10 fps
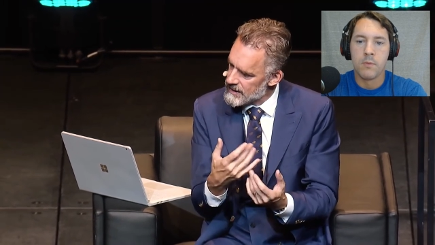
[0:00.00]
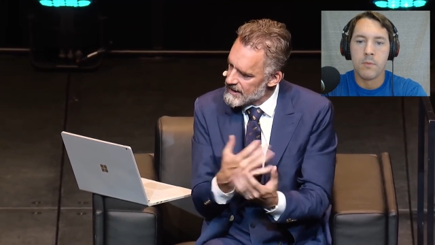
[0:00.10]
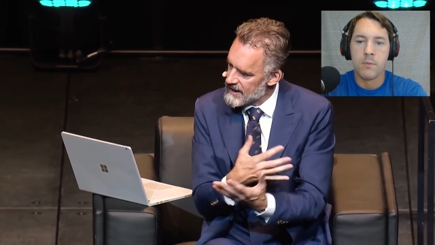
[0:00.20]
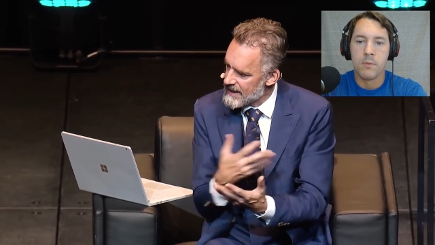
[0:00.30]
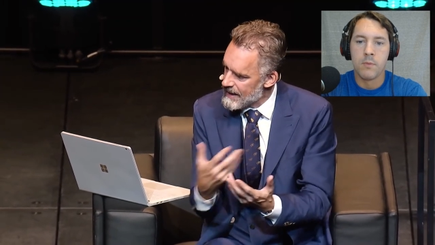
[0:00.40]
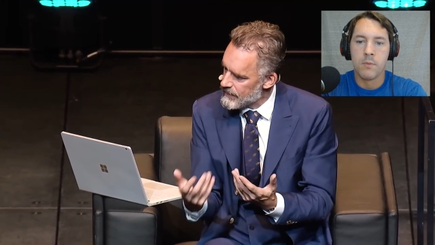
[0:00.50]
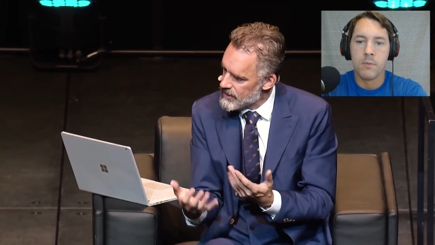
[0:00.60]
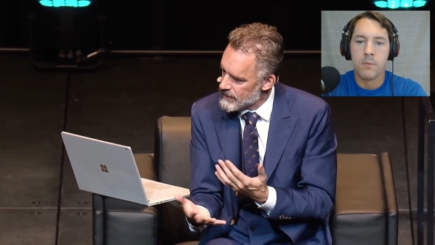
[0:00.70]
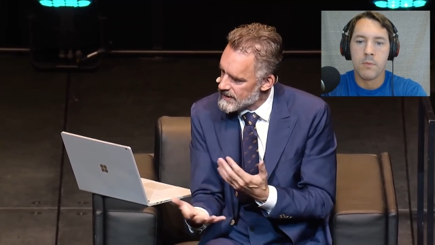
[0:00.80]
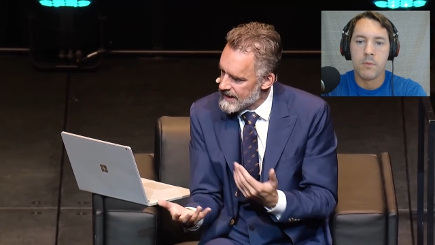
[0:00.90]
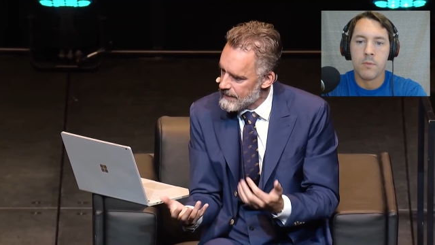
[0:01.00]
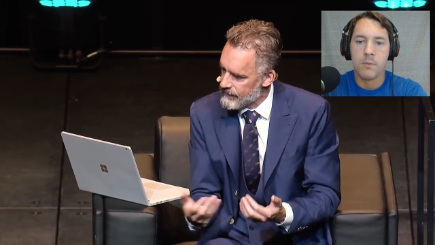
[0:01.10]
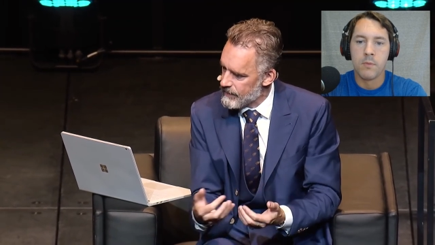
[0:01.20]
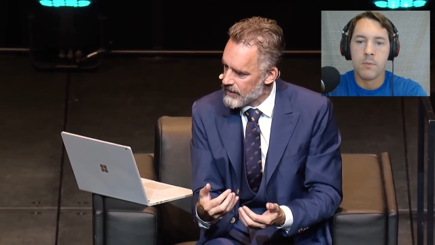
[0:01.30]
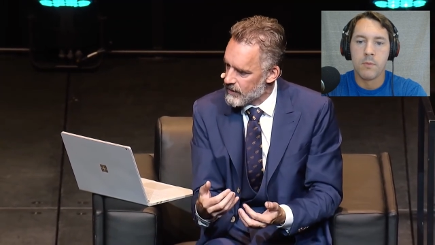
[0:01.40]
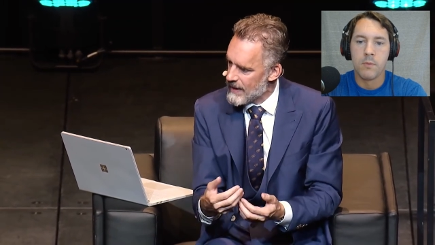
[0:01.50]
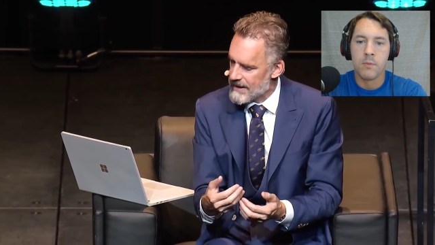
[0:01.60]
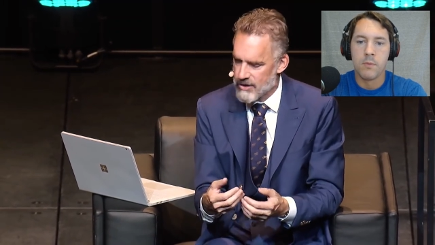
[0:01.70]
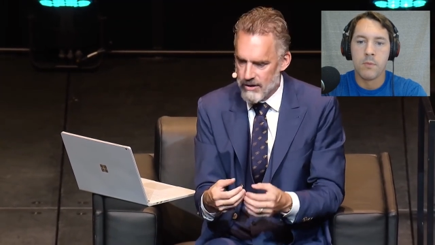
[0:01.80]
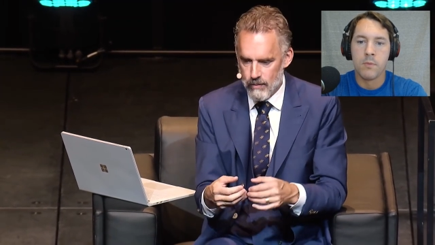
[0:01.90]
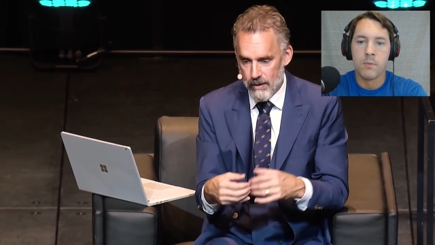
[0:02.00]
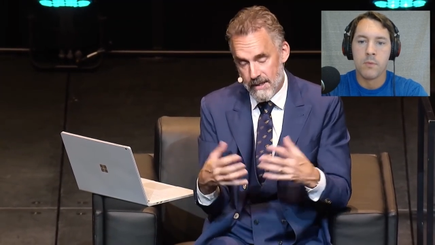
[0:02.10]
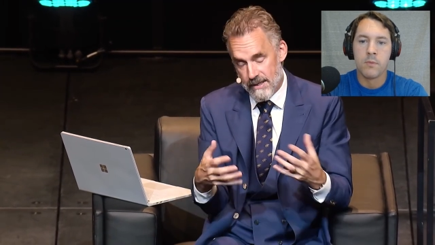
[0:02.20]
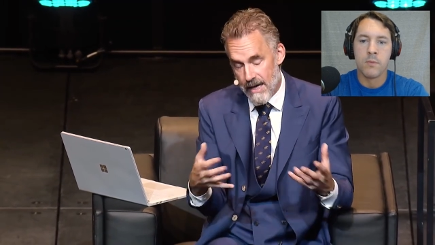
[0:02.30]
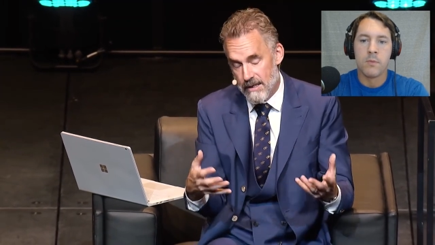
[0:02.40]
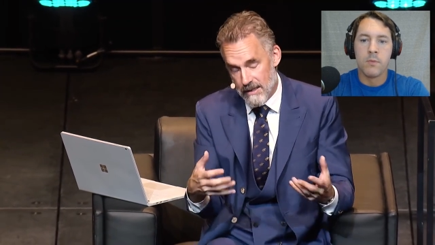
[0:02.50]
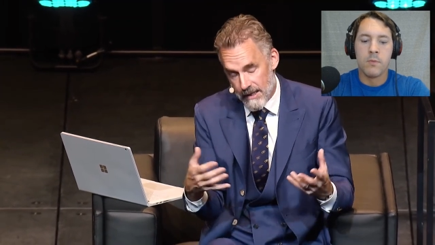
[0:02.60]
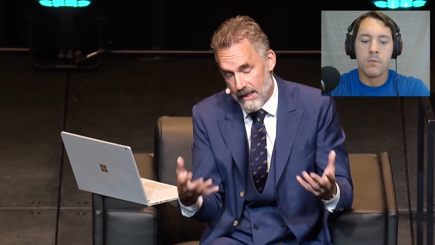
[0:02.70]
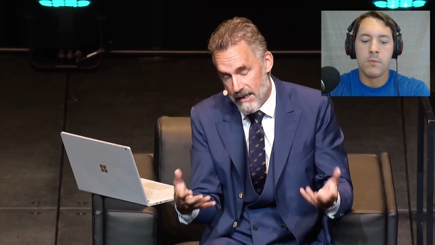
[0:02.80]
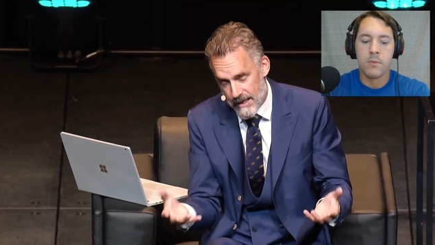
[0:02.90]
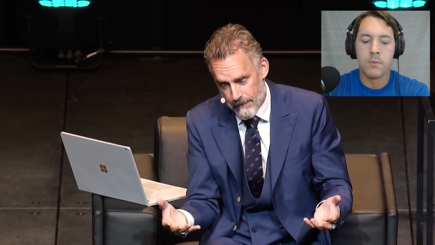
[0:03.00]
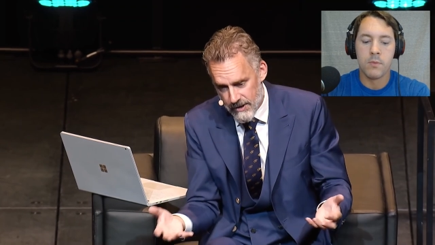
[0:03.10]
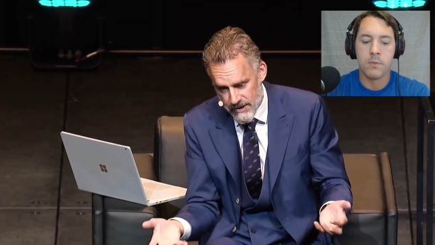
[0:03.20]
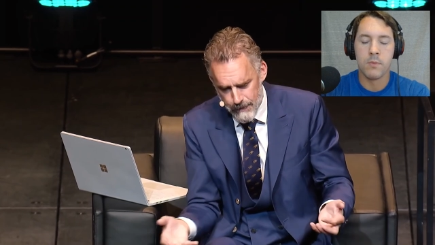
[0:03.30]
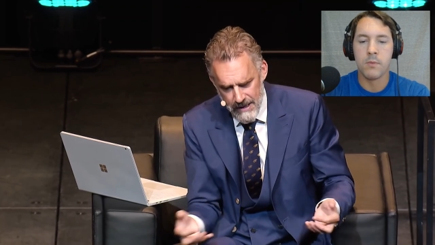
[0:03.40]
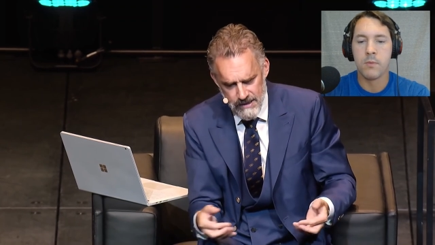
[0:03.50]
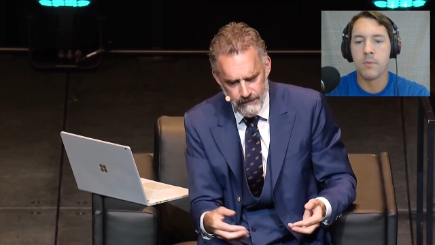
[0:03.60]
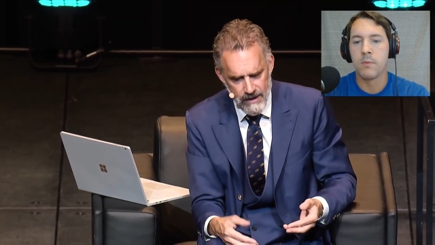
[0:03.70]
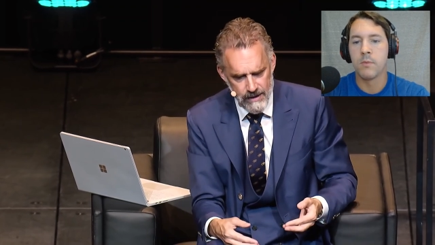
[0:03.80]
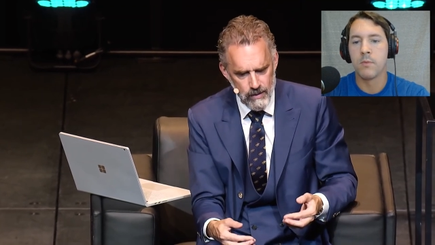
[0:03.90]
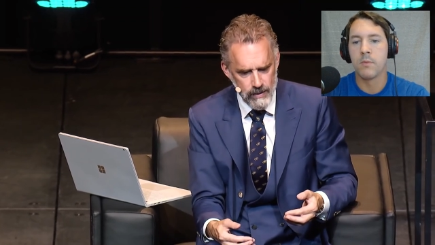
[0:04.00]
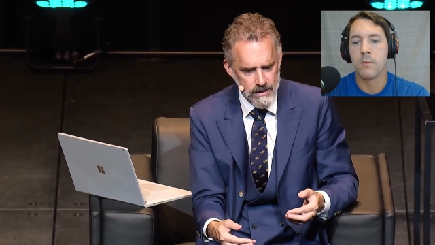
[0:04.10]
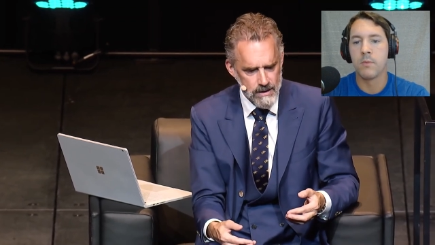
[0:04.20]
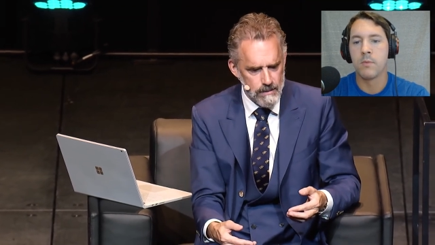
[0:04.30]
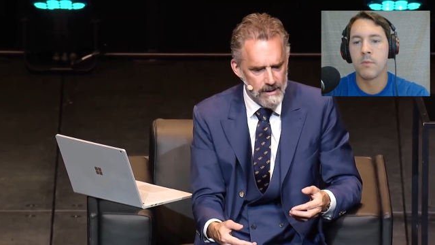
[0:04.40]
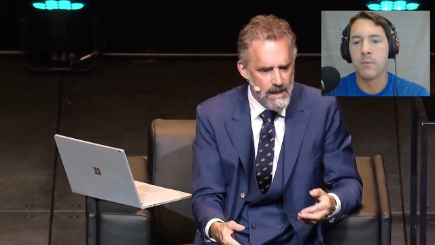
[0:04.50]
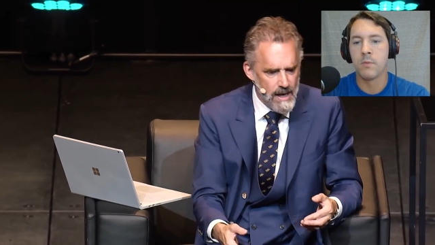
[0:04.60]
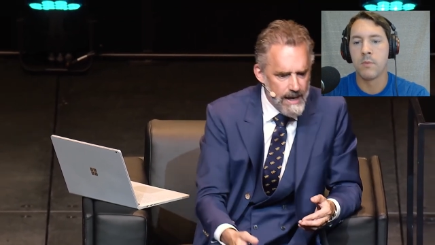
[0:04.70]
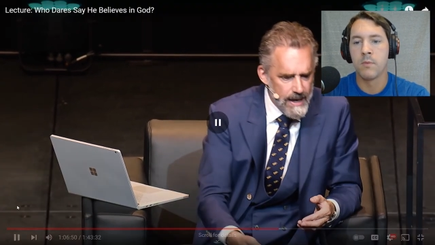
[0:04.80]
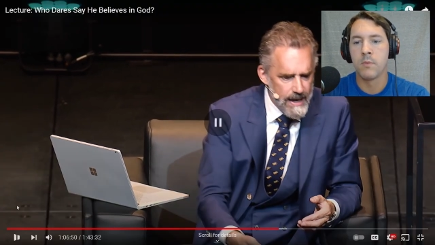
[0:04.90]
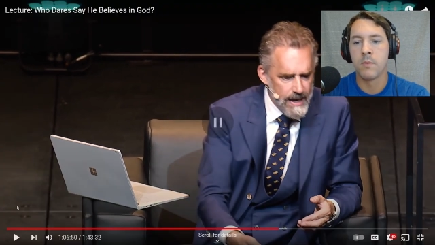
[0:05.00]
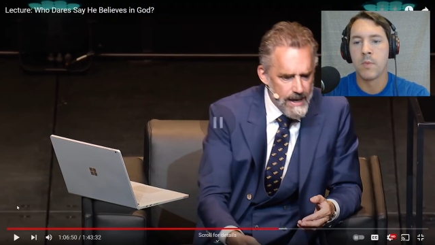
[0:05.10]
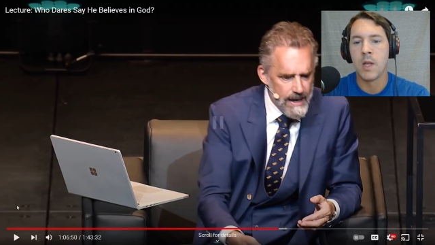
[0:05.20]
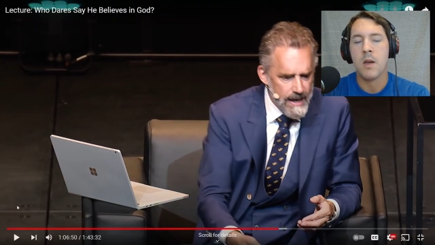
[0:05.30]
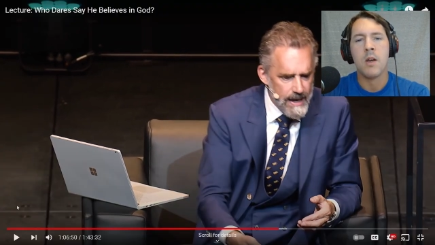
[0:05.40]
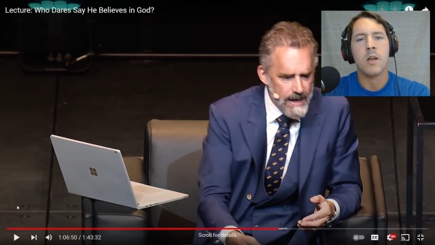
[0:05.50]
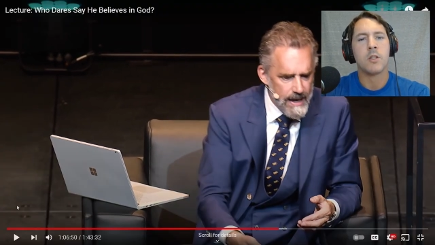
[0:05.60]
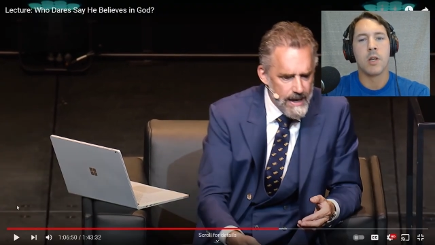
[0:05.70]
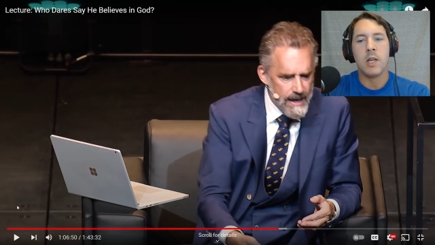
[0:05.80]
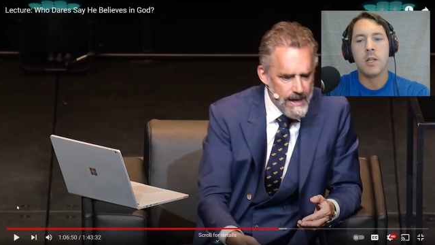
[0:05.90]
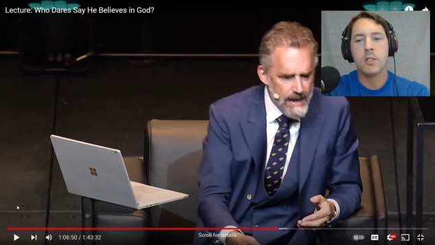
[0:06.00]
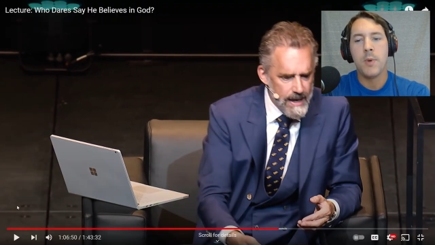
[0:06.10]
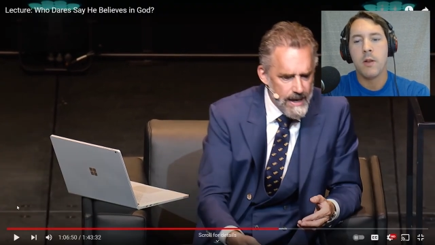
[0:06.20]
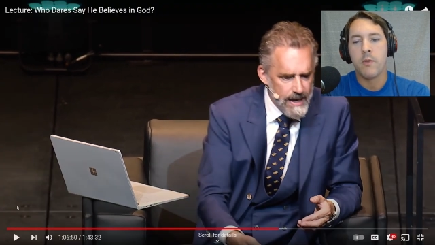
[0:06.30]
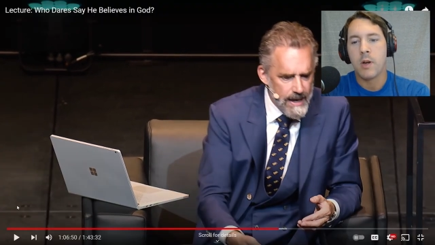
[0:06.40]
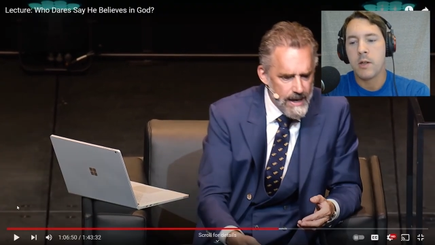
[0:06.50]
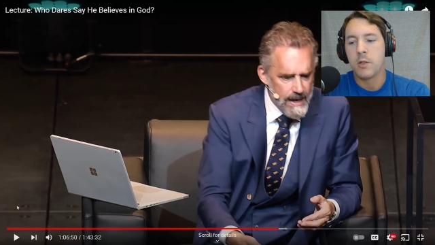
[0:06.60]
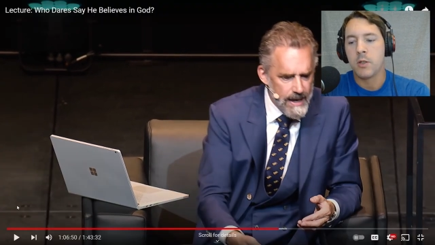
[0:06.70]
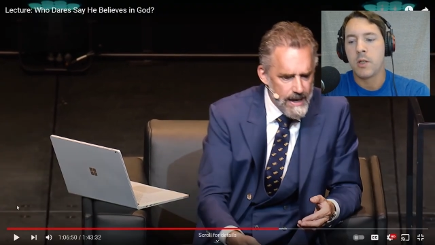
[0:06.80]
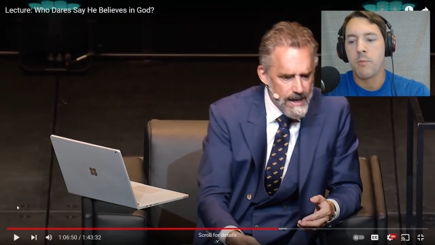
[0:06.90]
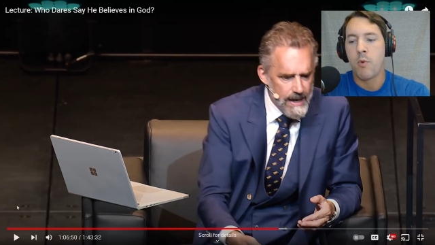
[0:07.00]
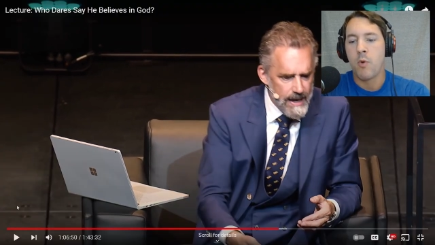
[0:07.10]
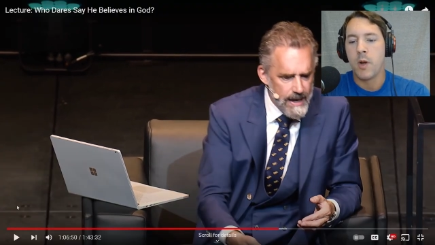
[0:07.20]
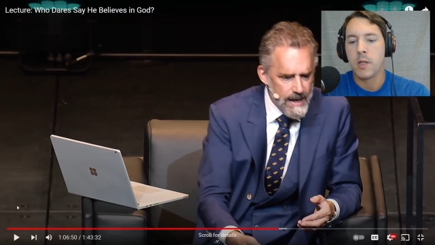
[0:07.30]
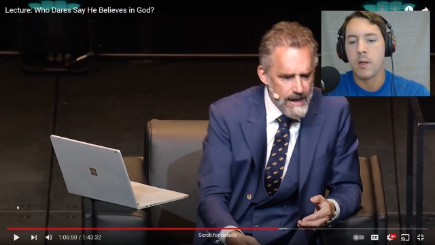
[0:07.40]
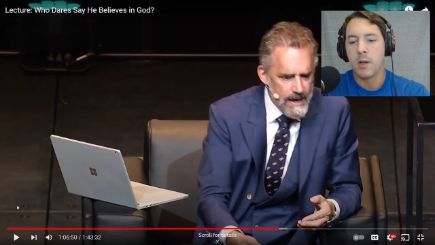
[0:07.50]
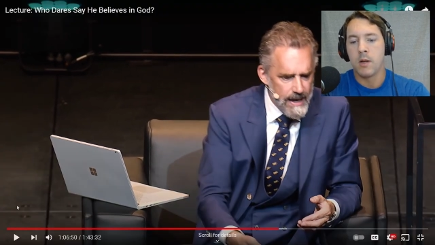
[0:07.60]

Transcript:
Speaker 1: is an attempt to escape from the question, when it's actually an attempt to specify the question. I mean...
Speaker 2: So he just made a very interesting point,